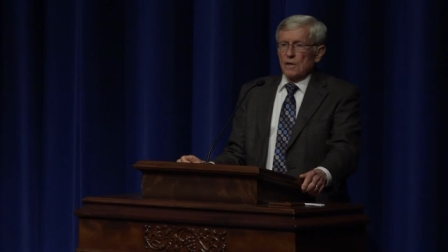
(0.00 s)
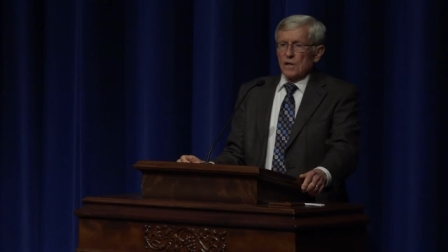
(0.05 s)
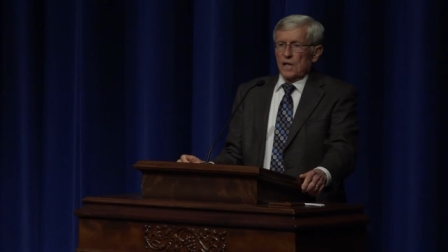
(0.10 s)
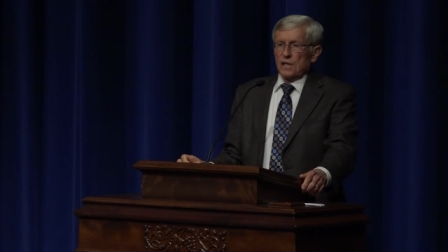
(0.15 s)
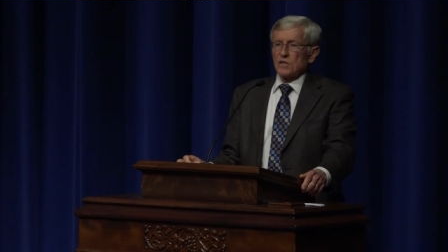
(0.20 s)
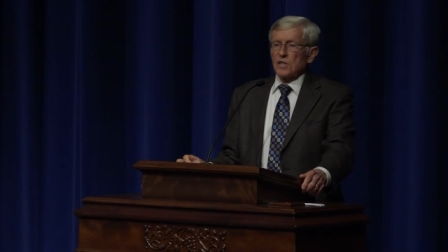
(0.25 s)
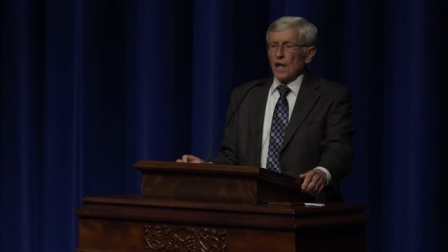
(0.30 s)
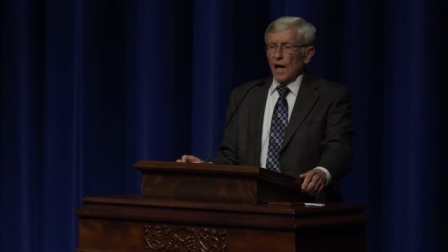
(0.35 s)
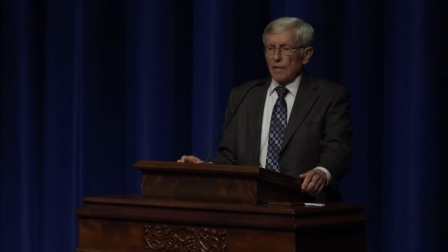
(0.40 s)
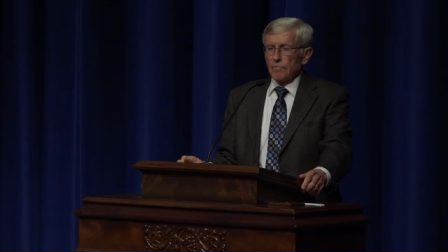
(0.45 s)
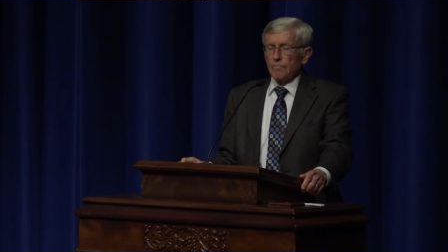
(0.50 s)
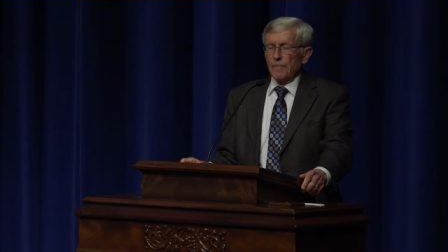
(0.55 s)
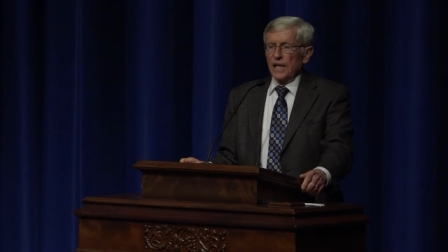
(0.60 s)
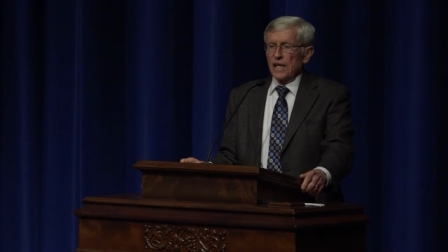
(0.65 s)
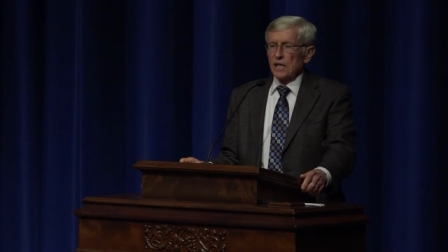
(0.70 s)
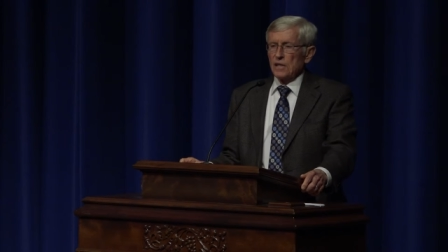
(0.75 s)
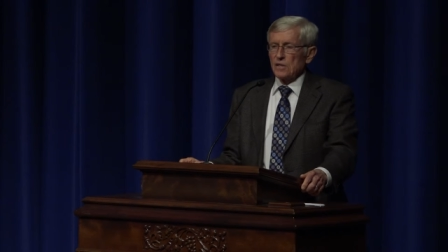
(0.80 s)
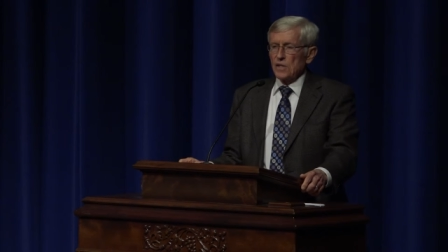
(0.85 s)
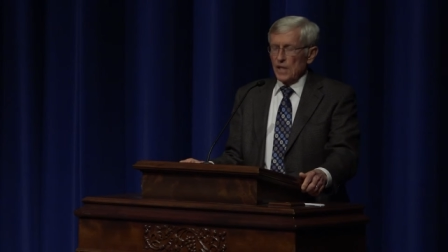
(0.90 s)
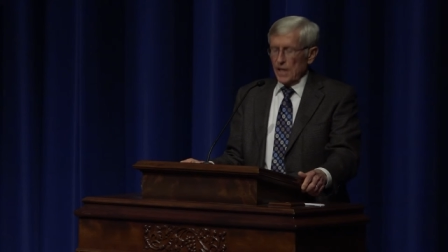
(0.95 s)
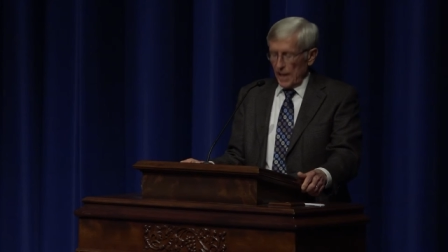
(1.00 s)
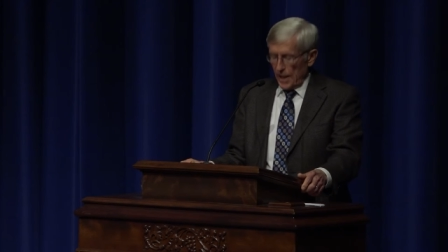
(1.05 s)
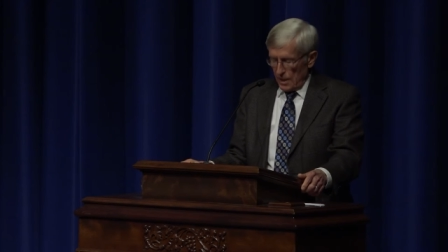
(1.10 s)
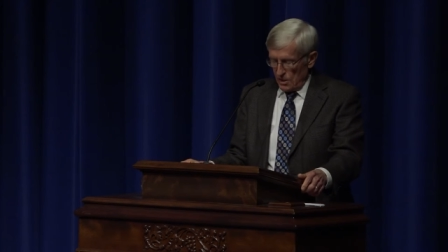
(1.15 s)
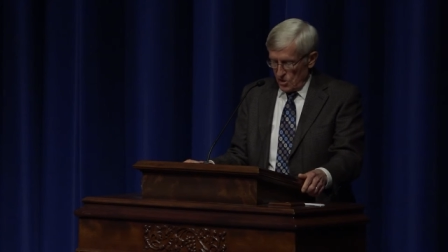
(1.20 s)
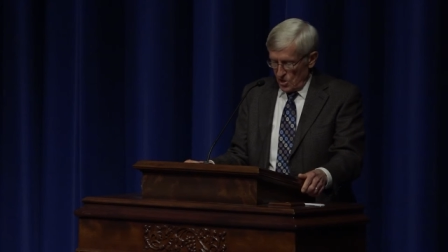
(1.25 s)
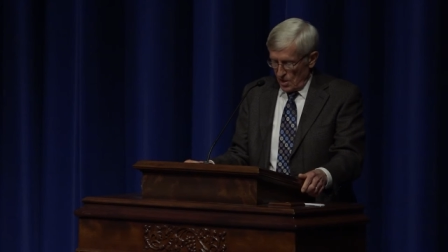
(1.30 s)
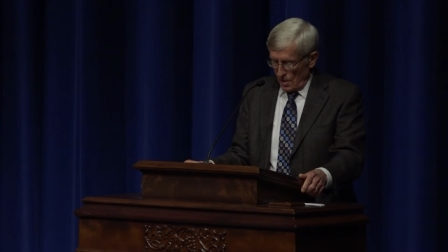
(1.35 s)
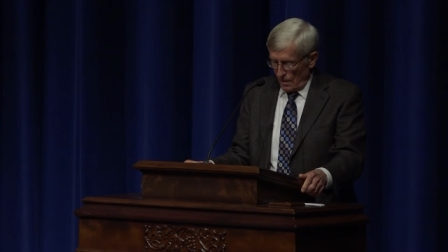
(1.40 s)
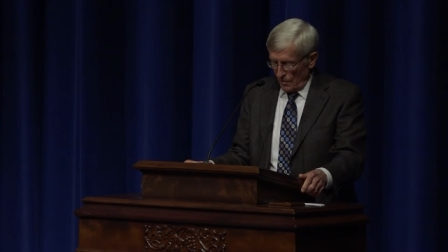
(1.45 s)
is not meeting the
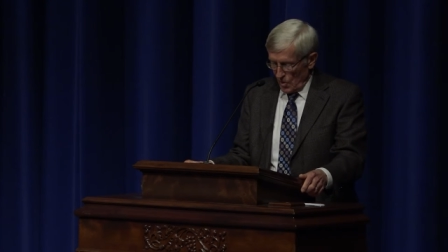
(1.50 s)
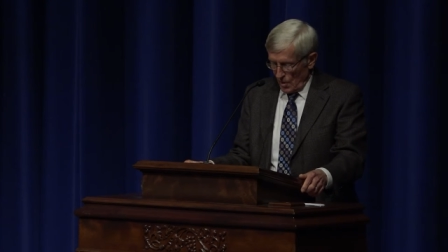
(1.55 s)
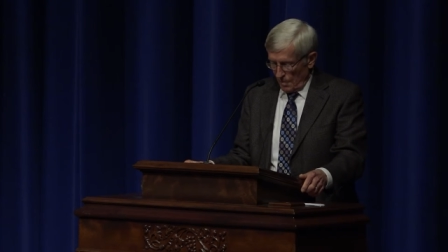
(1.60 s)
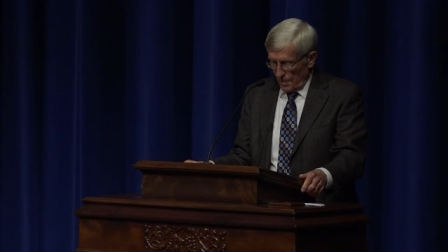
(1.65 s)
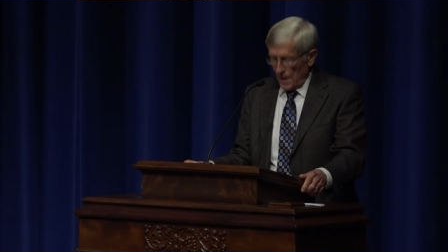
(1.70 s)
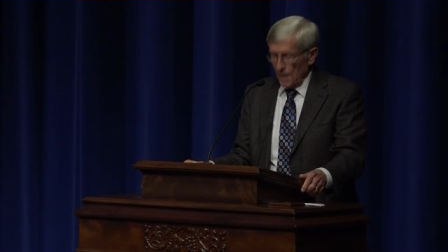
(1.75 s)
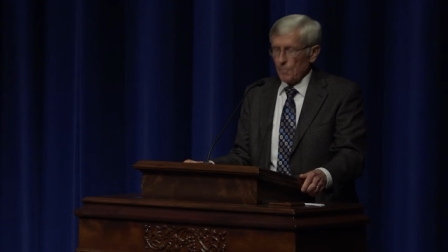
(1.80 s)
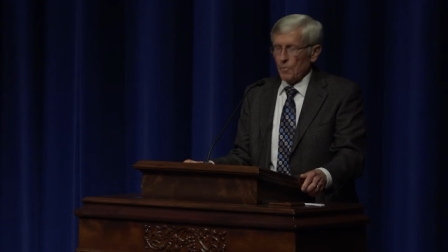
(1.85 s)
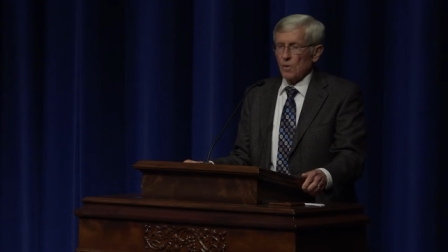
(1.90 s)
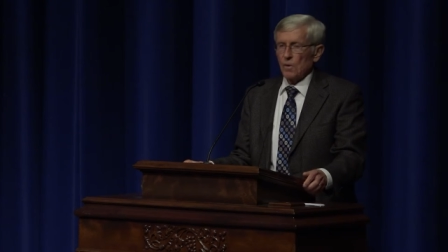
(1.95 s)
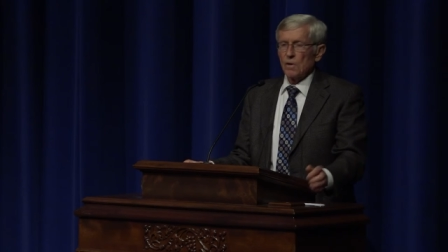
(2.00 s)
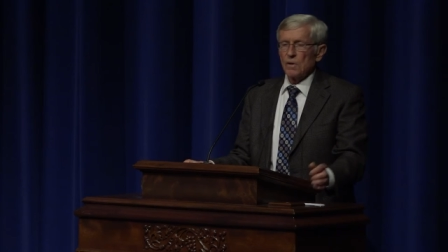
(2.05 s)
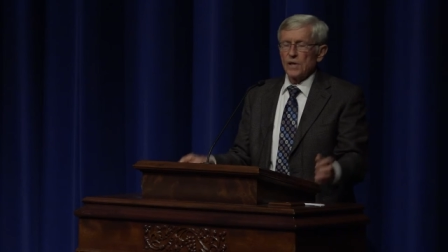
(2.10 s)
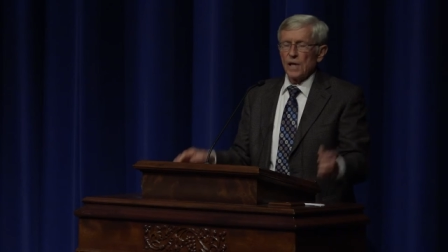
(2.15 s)
needs of the people.